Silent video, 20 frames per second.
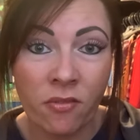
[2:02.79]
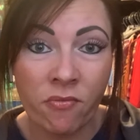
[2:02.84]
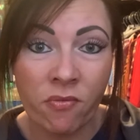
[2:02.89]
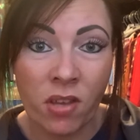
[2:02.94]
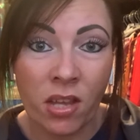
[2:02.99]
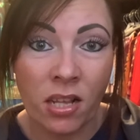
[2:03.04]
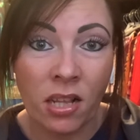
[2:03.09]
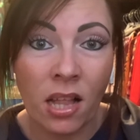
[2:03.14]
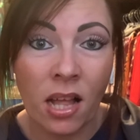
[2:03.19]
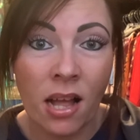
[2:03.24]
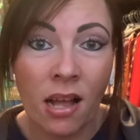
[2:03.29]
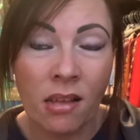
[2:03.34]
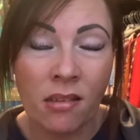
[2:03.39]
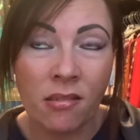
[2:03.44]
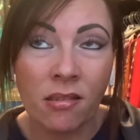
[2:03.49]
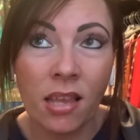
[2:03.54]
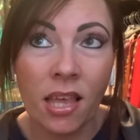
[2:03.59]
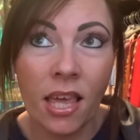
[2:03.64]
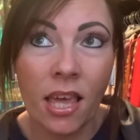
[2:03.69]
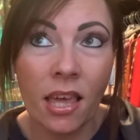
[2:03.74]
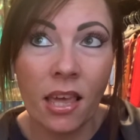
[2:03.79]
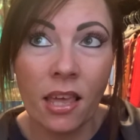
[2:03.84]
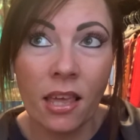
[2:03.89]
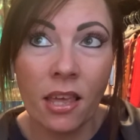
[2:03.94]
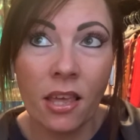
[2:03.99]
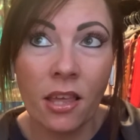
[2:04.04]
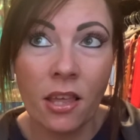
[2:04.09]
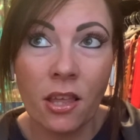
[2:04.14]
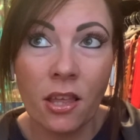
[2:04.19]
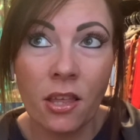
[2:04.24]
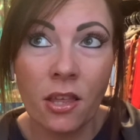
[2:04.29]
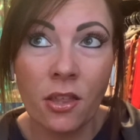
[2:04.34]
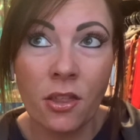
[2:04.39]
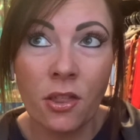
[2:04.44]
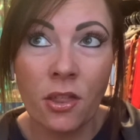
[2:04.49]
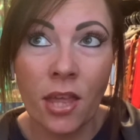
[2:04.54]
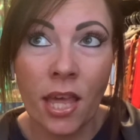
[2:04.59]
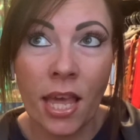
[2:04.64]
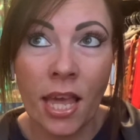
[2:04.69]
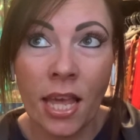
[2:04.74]
realise,
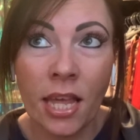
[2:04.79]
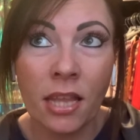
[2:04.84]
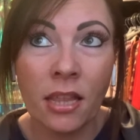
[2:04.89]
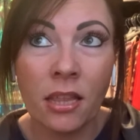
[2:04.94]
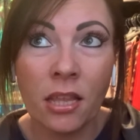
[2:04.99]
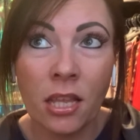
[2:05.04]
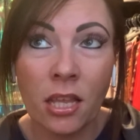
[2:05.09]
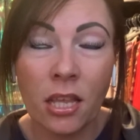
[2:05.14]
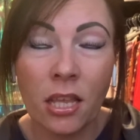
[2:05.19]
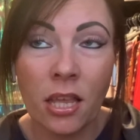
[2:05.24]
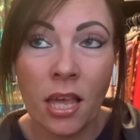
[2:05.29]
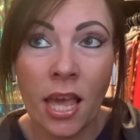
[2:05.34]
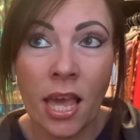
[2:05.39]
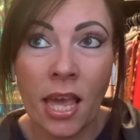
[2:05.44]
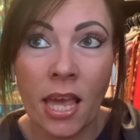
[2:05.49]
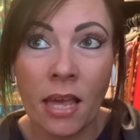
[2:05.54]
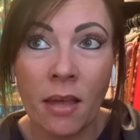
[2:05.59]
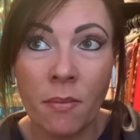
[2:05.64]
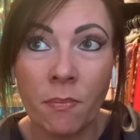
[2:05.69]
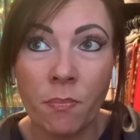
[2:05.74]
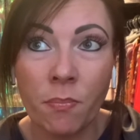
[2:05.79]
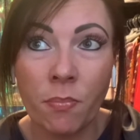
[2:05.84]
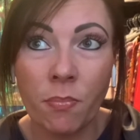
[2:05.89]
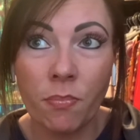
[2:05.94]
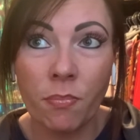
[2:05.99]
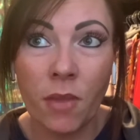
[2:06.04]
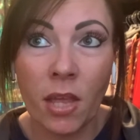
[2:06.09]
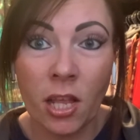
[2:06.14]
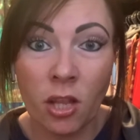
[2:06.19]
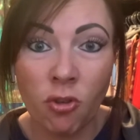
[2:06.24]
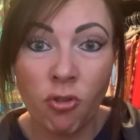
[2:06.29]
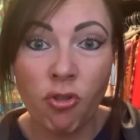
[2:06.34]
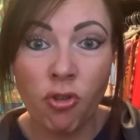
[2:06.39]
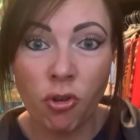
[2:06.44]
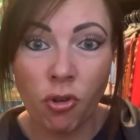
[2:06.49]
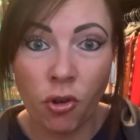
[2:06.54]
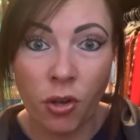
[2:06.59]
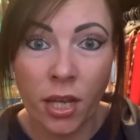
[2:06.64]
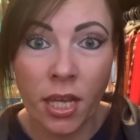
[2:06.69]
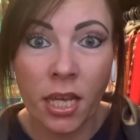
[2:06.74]
in
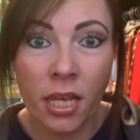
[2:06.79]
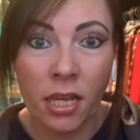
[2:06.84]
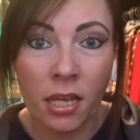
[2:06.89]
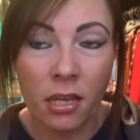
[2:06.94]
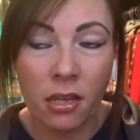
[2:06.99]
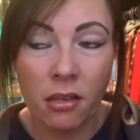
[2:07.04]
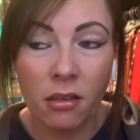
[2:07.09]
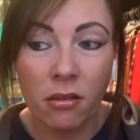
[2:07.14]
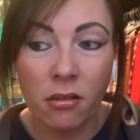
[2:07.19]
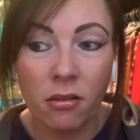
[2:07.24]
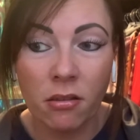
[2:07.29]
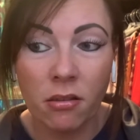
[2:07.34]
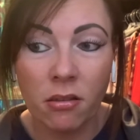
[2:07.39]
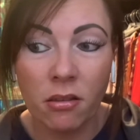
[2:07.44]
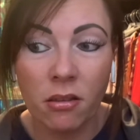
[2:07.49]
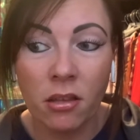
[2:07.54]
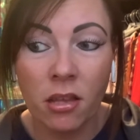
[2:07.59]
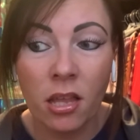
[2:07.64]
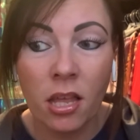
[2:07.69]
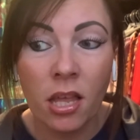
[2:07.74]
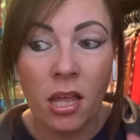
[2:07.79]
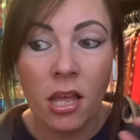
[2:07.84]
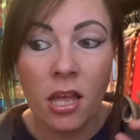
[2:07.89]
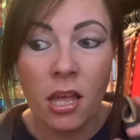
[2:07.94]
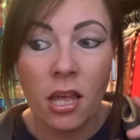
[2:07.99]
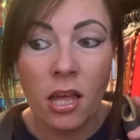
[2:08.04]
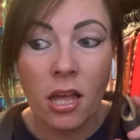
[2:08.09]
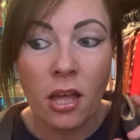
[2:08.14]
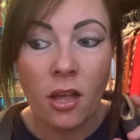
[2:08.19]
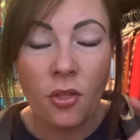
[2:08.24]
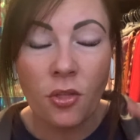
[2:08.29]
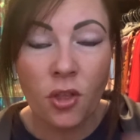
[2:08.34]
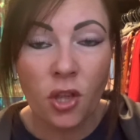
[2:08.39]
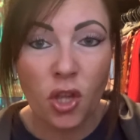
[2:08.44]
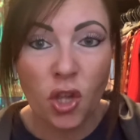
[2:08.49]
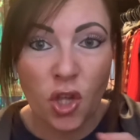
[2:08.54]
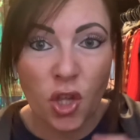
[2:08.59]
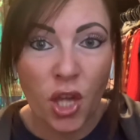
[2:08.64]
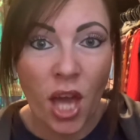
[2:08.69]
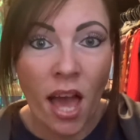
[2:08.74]
Truckee, the
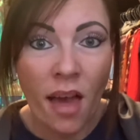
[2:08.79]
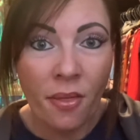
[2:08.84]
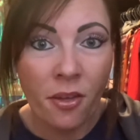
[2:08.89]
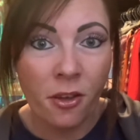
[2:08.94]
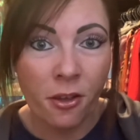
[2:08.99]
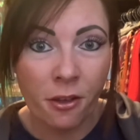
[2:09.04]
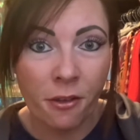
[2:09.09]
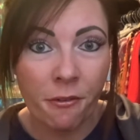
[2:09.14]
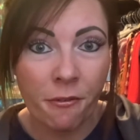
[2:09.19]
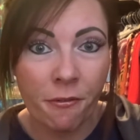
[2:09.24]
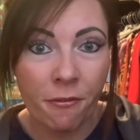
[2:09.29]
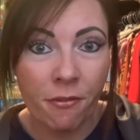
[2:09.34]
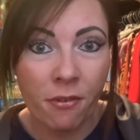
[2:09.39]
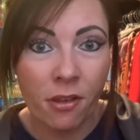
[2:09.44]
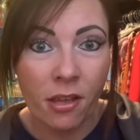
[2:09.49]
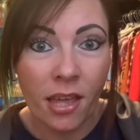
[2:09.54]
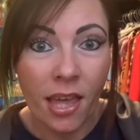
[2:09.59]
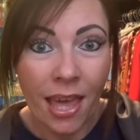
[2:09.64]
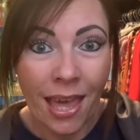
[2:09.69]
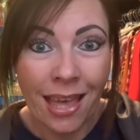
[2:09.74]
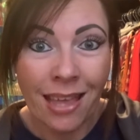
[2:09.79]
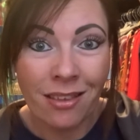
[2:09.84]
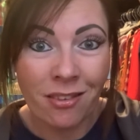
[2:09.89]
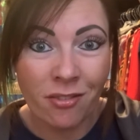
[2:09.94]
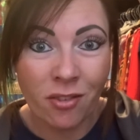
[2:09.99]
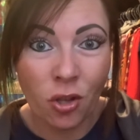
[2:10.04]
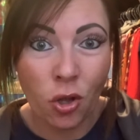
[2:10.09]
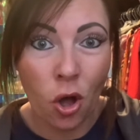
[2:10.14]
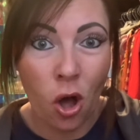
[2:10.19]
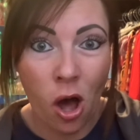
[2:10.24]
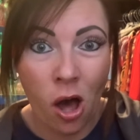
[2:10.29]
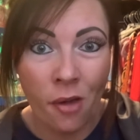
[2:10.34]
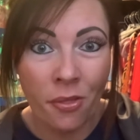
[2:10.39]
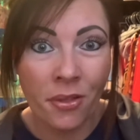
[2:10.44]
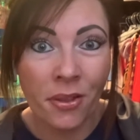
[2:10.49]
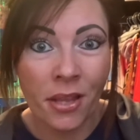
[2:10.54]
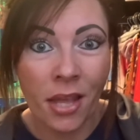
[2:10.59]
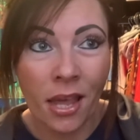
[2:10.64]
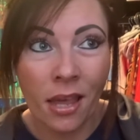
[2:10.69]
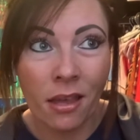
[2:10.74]
sheriff is the
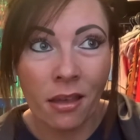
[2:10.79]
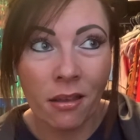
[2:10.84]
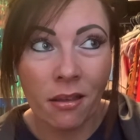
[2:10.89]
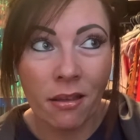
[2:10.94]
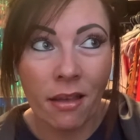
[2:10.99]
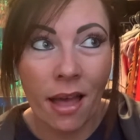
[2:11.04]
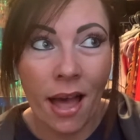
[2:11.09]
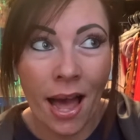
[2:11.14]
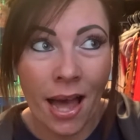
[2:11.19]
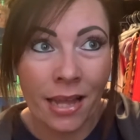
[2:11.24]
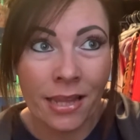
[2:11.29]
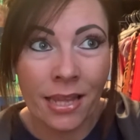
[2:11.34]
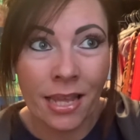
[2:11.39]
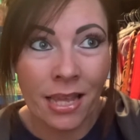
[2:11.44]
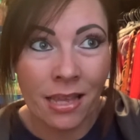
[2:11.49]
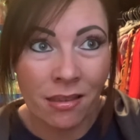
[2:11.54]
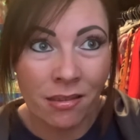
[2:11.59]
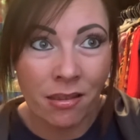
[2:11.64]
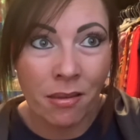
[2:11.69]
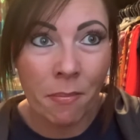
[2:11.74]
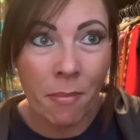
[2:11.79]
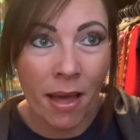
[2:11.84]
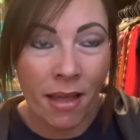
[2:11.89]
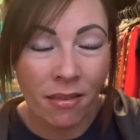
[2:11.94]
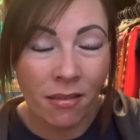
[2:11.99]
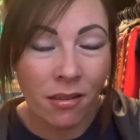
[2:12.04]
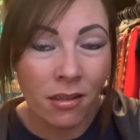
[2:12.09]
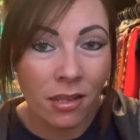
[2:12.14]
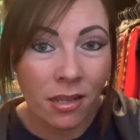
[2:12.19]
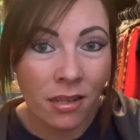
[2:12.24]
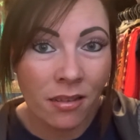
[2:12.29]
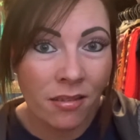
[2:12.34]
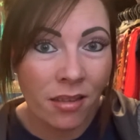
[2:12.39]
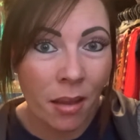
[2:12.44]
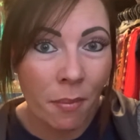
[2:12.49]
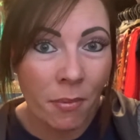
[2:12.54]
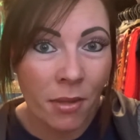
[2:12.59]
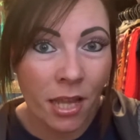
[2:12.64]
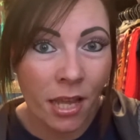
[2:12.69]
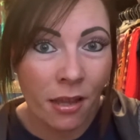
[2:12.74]
coroner and is the medical
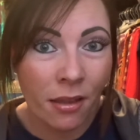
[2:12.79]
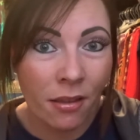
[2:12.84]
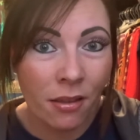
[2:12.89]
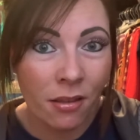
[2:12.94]
examiner.